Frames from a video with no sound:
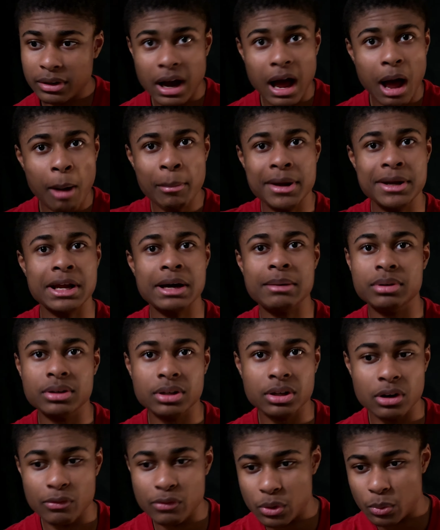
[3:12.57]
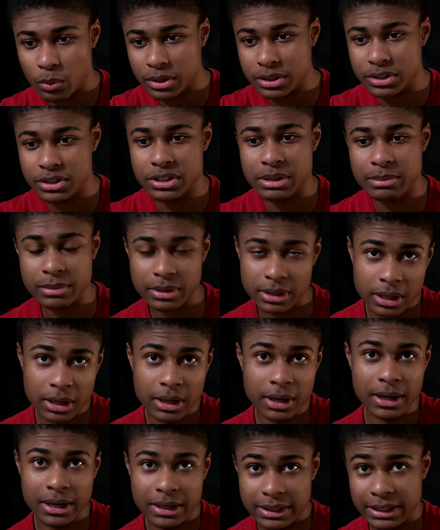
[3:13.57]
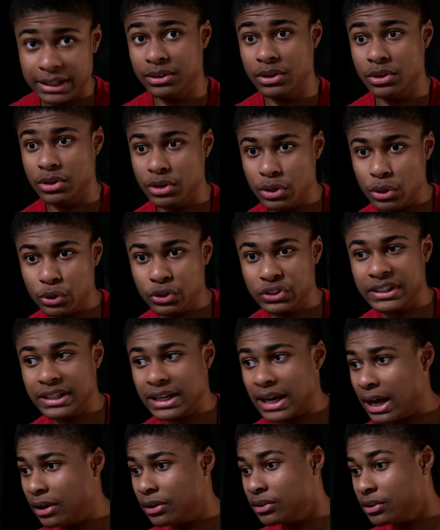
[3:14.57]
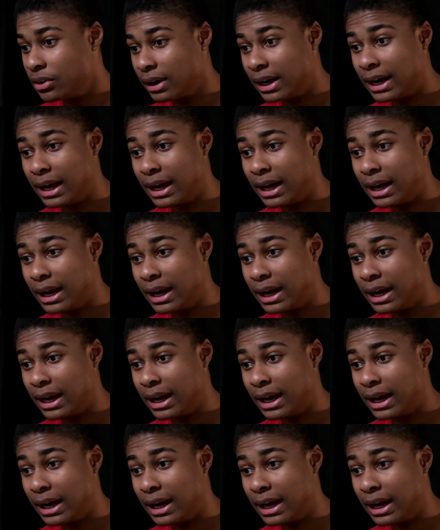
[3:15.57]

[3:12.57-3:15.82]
Comment down below if you want to see me download the Notion calendar